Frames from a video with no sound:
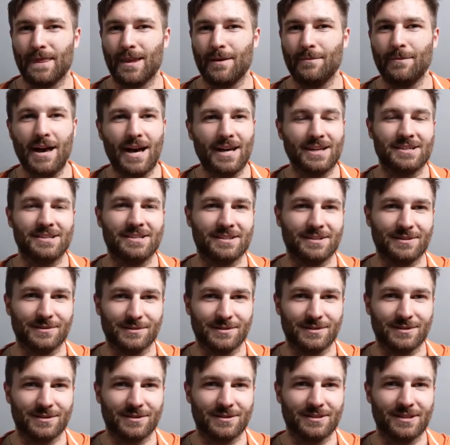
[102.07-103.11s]
imagining
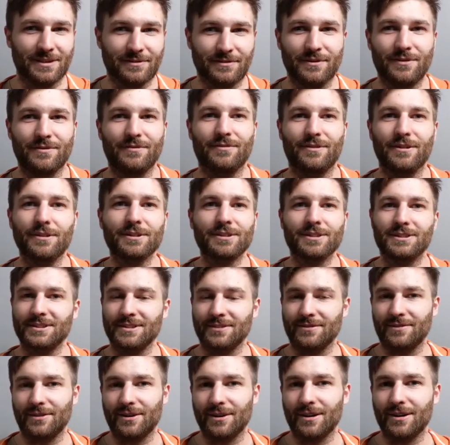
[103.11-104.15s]
those different versions
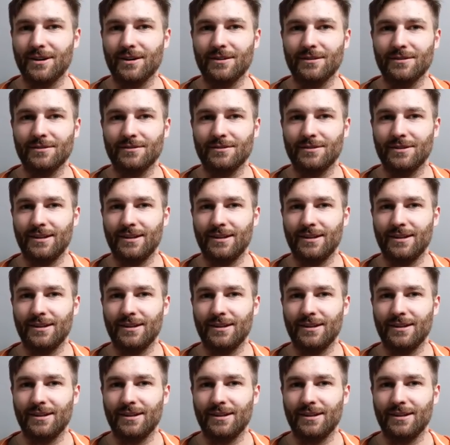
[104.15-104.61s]
of her